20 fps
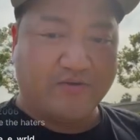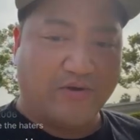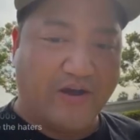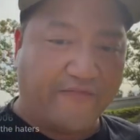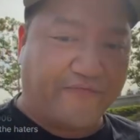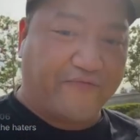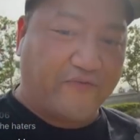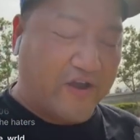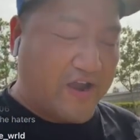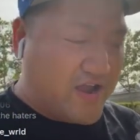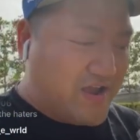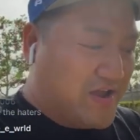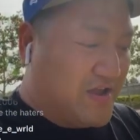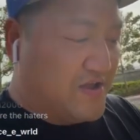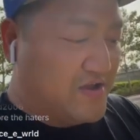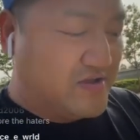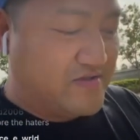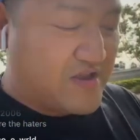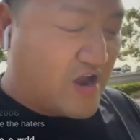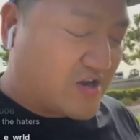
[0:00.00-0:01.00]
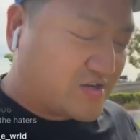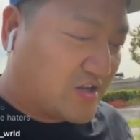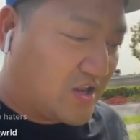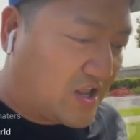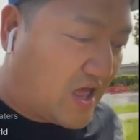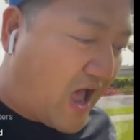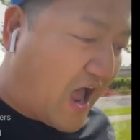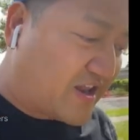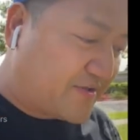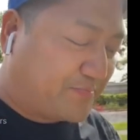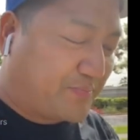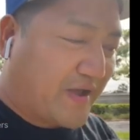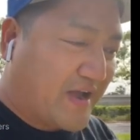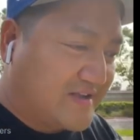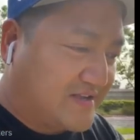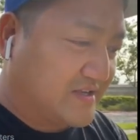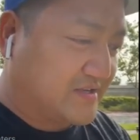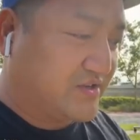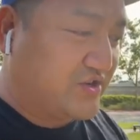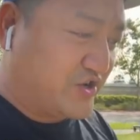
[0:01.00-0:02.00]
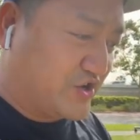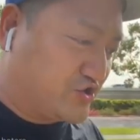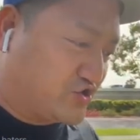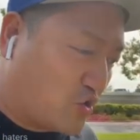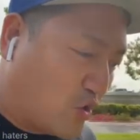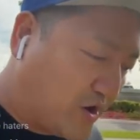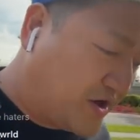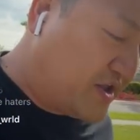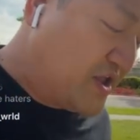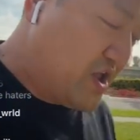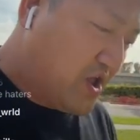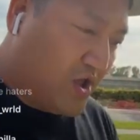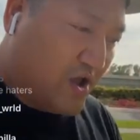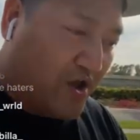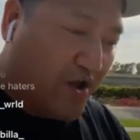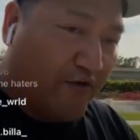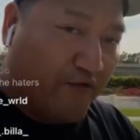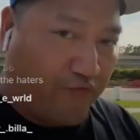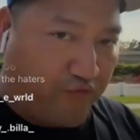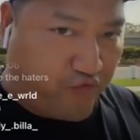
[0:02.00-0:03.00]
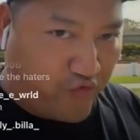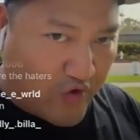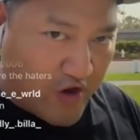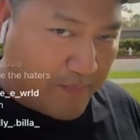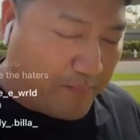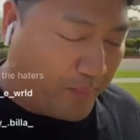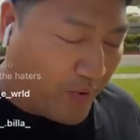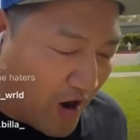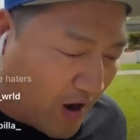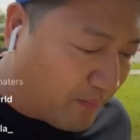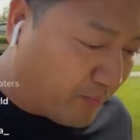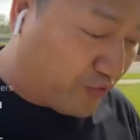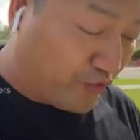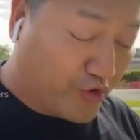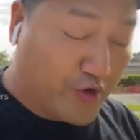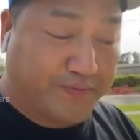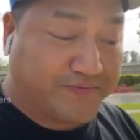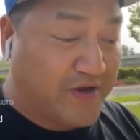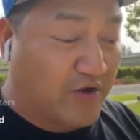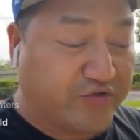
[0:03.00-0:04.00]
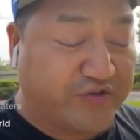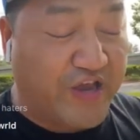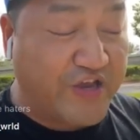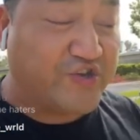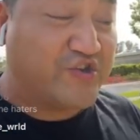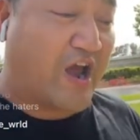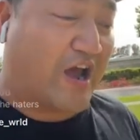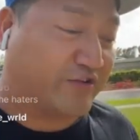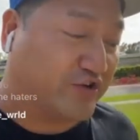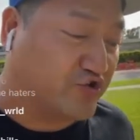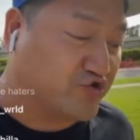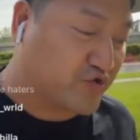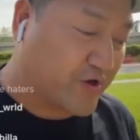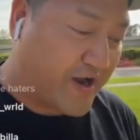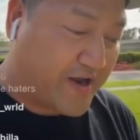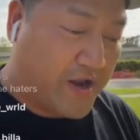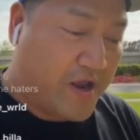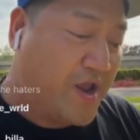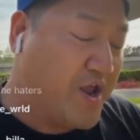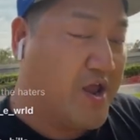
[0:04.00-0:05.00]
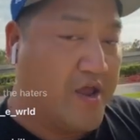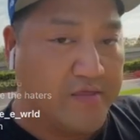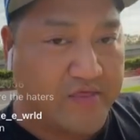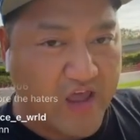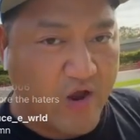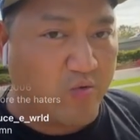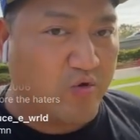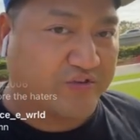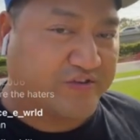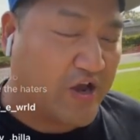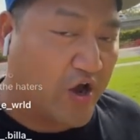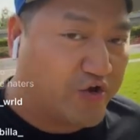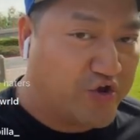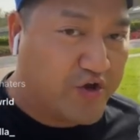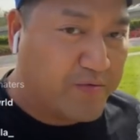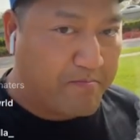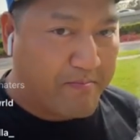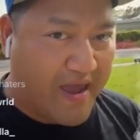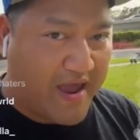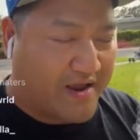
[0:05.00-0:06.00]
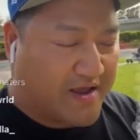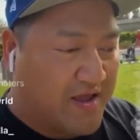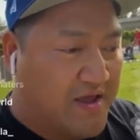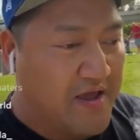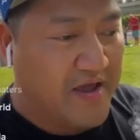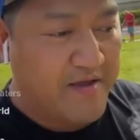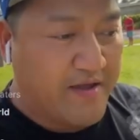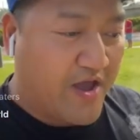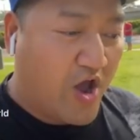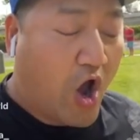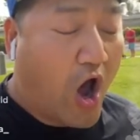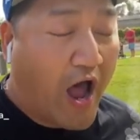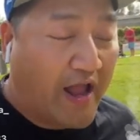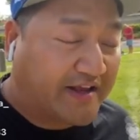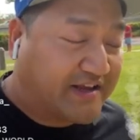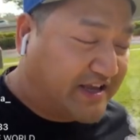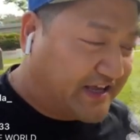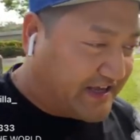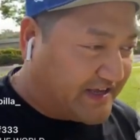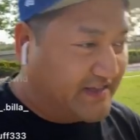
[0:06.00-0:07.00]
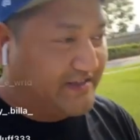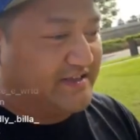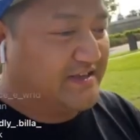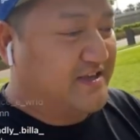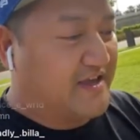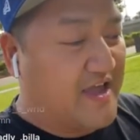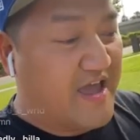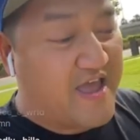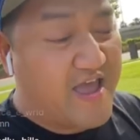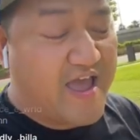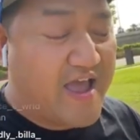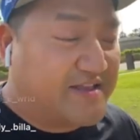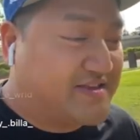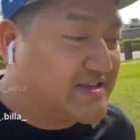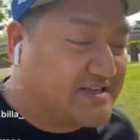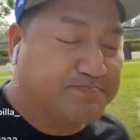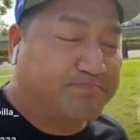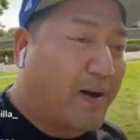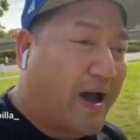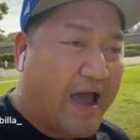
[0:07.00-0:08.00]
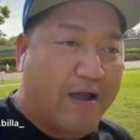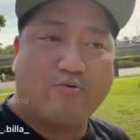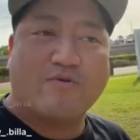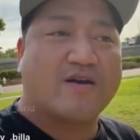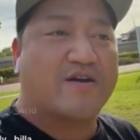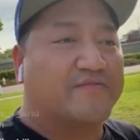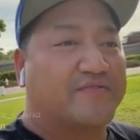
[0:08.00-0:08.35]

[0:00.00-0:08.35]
You want free? There's a lot of places you can join free pump groups. They'll teach you how to trade. They will tell you make hotkeys and just buy